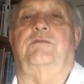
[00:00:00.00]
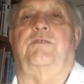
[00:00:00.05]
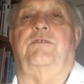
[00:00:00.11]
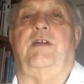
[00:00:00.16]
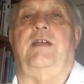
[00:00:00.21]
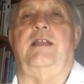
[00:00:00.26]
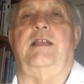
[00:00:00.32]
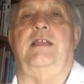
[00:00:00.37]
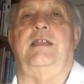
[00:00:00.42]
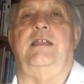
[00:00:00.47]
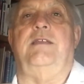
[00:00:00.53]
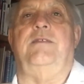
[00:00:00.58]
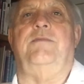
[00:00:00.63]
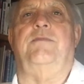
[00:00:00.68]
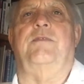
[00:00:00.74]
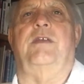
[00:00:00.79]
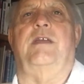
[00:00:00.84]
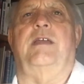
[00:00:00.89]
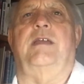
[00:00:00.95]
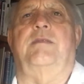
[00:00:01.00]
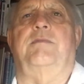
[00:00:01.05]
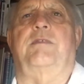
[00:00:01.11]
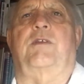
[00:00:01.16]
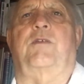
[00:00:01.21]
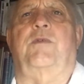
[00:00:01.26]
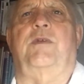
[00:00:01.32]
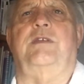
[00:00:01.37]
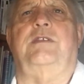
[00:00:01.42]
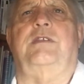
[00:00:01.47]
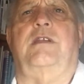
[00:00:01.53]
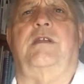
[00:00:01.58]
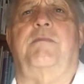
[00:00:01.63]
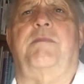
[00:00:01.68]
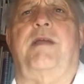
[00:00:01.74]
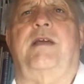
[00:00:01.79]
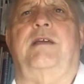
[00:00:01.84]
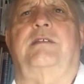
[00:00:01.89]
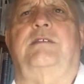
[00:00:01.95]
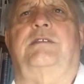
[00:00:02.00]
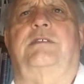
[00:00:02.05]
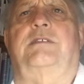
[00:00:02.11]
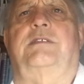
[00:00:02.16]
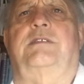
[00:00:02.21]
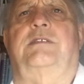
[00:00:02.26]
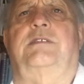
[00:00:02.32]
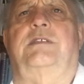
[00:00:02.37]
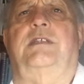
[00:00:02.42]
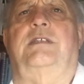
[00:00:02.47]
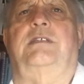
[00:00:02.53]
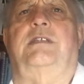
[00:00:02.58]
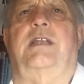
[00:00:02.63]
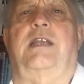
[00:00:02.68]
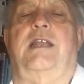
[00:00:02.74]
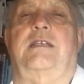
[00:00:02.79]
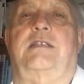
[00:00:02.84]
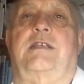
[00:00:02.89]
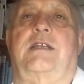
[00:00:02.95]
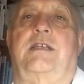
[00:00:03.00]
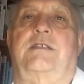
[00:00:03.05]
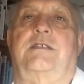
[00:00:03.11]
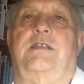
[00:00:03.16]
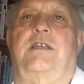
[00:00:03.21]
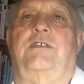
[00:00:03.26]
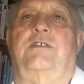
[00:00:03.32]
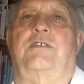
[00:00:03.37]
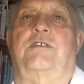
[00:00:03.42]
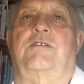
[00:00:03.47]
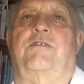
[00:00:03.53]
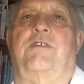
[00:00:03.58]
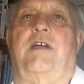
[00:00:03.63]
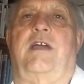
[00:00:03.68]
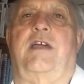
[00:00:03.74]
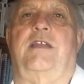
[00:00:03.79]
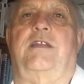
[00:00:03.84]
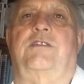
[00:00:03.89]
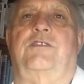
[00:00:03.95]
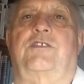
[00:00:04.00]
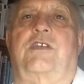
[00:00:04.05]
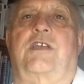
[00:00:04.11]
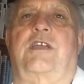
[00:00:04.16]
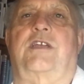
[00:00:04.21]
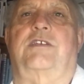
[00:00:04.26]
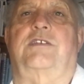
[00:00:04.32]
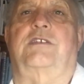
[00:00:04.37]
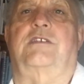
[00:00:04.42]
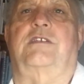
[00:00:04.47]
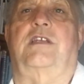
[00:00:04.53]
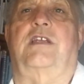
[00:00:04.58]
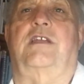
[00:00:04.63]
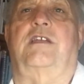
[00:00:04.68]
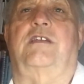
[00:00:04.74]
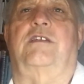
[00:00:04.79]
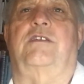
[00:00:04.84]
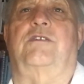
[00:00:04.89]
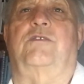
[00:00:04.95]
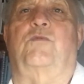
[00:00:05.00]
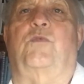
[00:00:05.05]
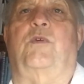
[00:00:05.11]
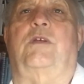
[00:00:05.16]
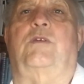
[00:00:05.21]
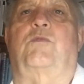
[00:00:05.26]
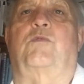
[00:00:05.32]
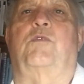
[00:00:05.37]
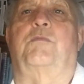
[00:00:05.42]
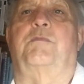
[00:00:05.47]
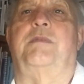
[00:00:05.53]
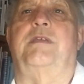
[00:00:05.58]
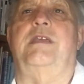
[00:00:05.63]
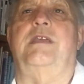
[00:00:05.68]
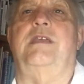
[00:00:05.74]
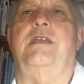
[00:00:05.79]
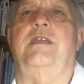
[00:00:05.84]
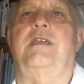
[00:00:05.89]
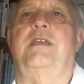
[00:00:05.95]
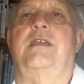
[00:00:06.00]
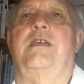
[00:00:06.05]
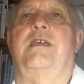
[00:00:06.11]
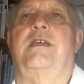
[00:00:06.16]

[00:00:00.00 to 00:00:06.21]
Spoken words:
Finally, the question about internationalization of higher education and what will be